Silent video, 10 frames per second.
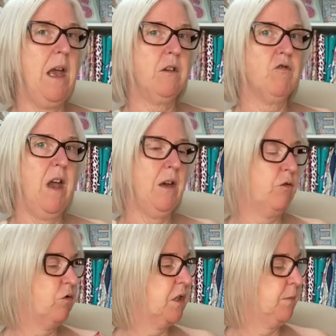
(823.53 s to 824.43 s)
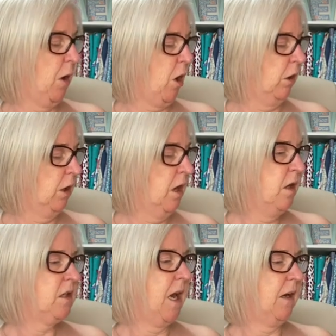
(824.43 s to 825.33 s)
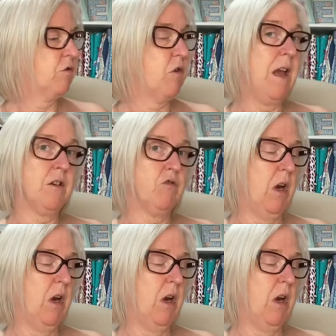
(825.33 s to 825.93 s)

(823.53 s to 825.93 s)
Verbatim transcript: extra, extra small to extra, extra